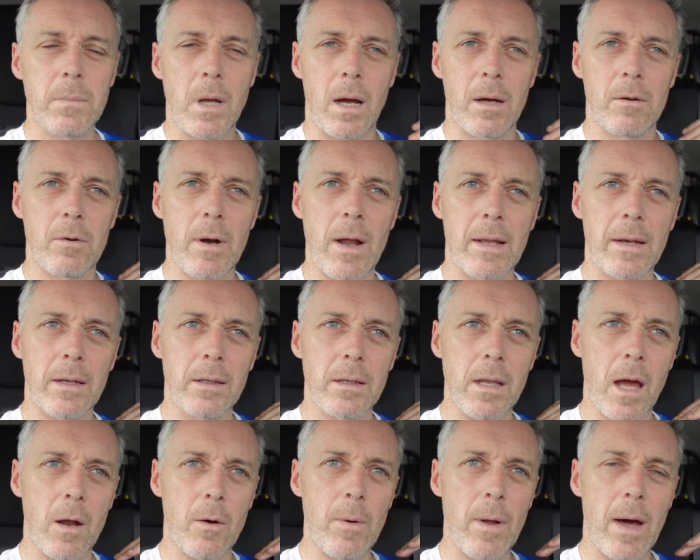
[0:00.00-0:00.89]
I ran
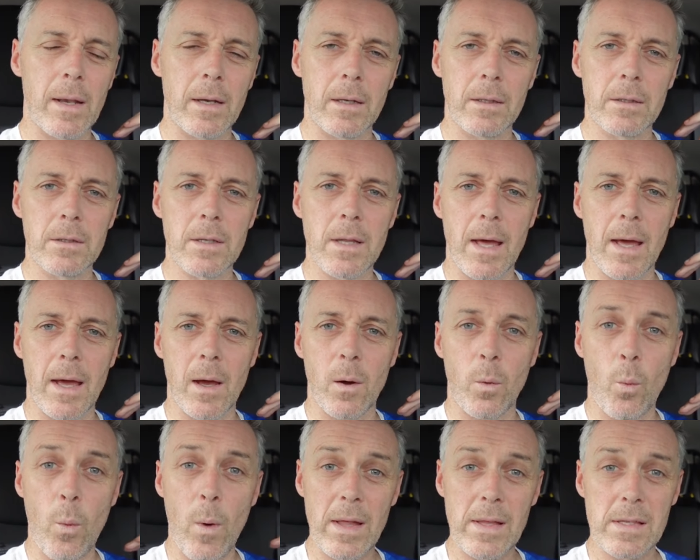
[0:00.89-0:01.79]
on
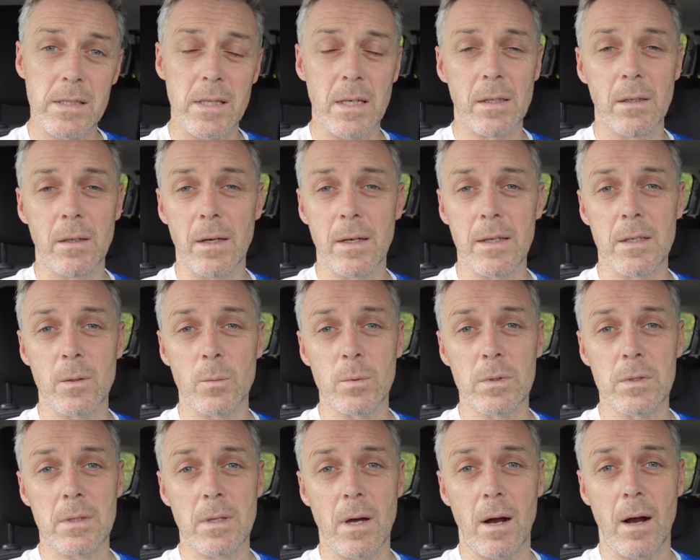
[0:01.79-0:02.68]
Wednesday night. It
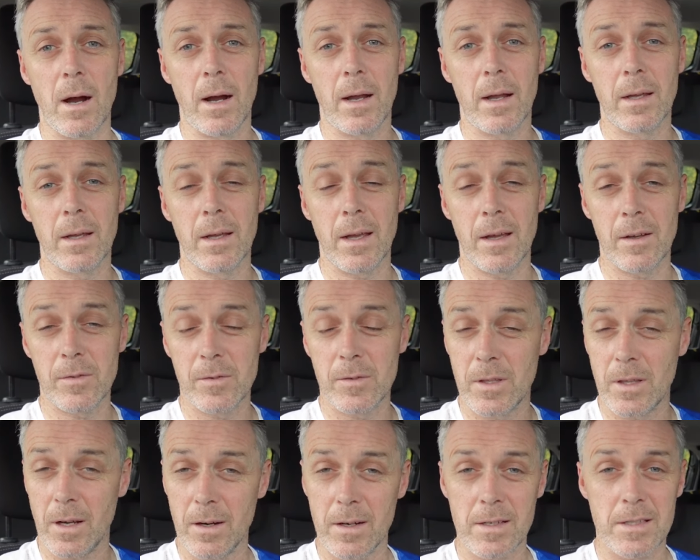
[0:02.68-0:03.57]
was dark.
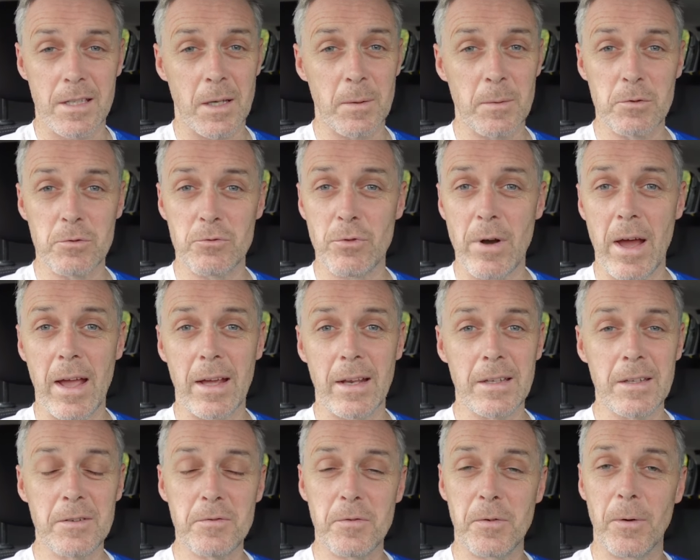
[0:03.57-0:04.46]
Thursday it was
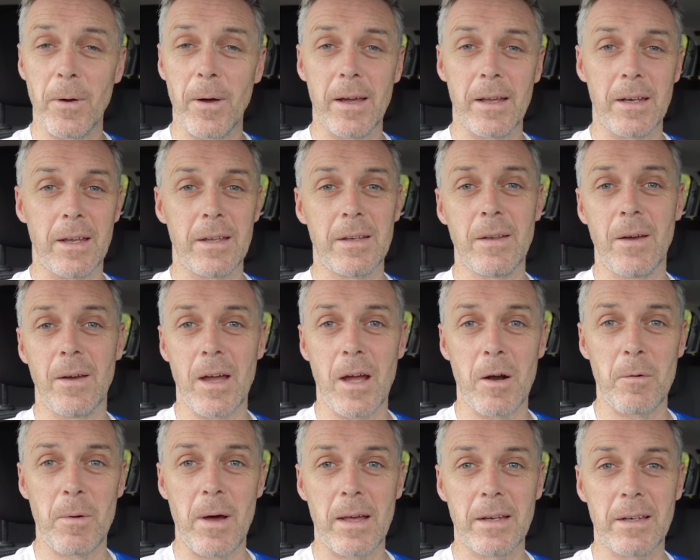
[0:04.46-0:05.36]
rainy. Friday night
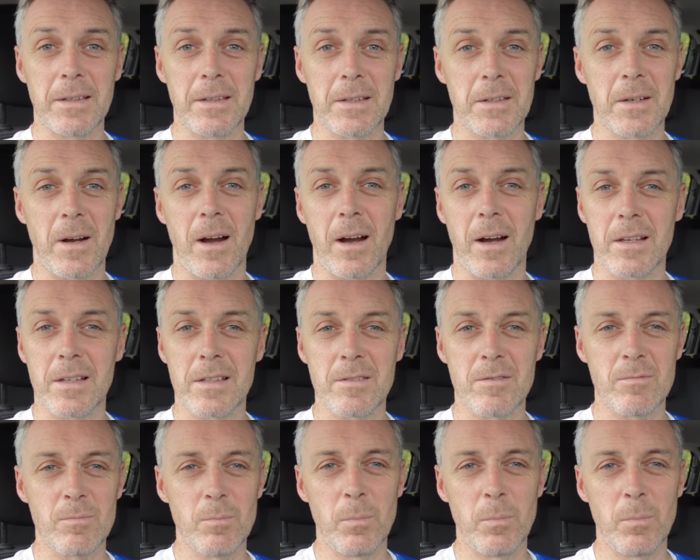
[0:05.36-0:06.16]
I ran in the dark.